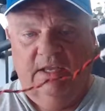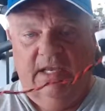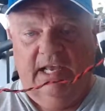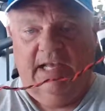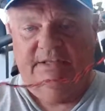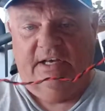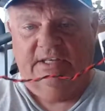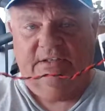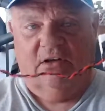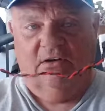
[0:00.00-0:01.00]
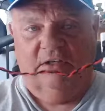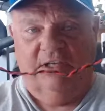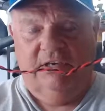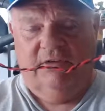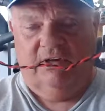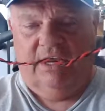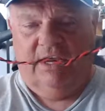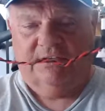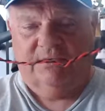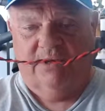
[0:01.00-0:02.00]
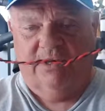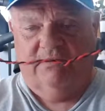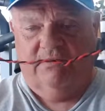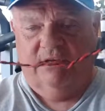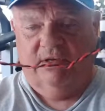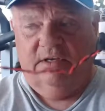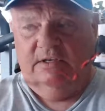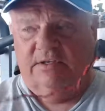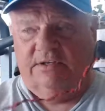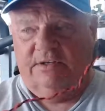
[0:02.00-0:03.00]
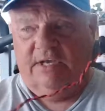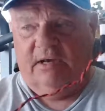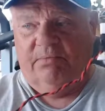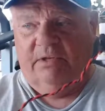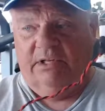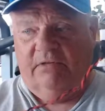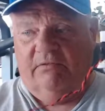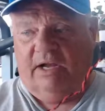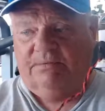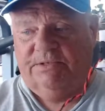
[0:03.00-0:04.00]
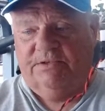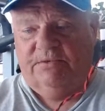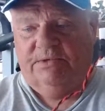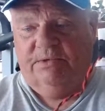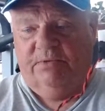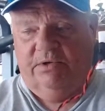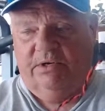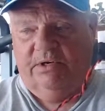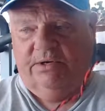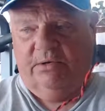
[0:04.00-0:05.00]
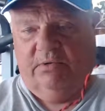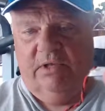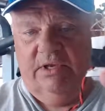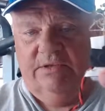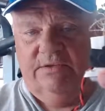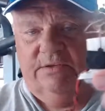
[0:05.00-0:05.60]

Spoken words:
leave on the X-Wave, so you got plenty of options when you're putting it on your planes.